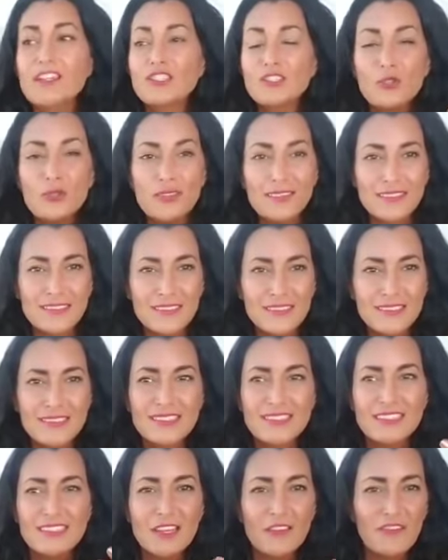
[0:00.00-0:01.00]
So this is
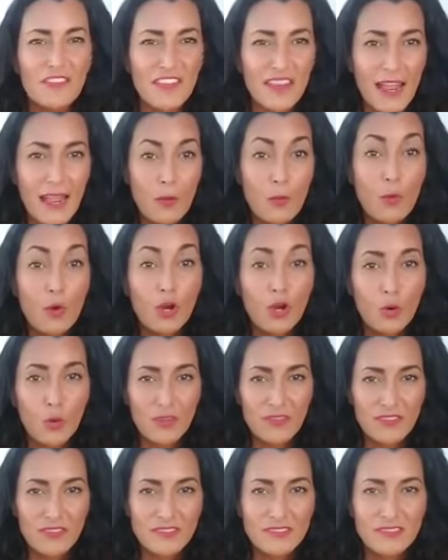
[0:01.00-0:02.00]
the stuff that I work
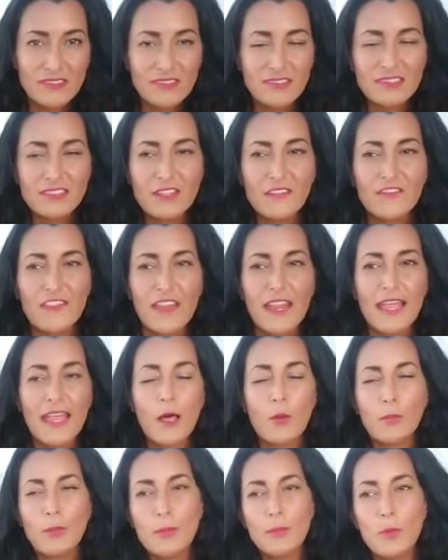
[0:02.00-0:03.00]
with, this is the stuff that I
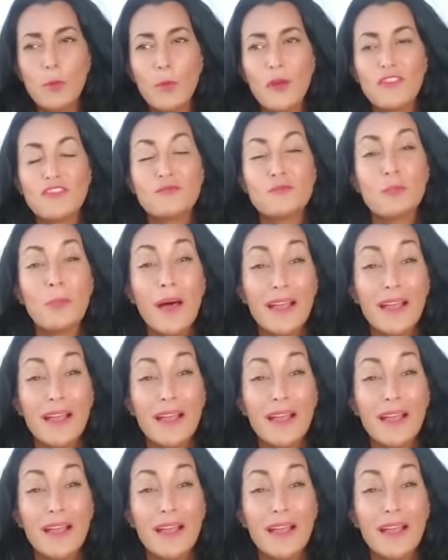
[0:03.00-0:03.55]
help people with.